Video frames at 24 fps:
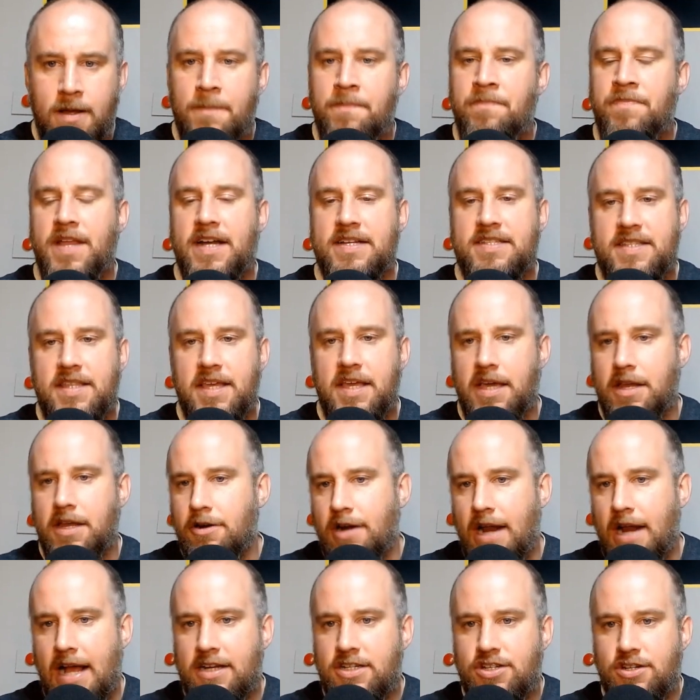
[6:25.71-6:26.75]
That's the
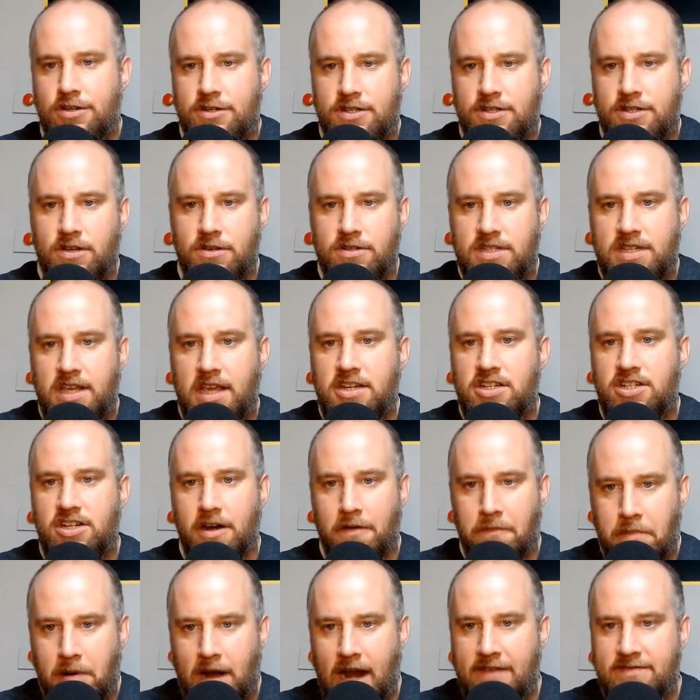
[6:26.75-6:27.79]
International Association
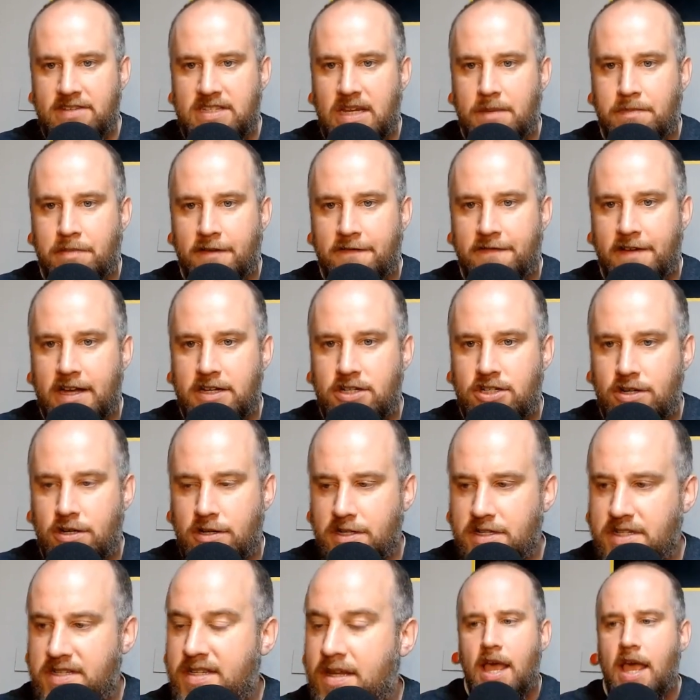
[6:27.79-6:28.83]
of Privacy
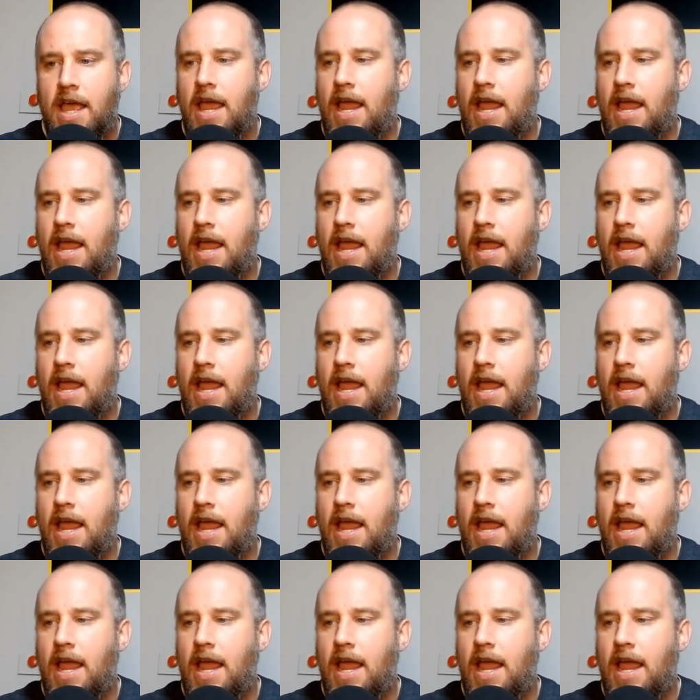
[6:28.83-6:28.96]
Professionals,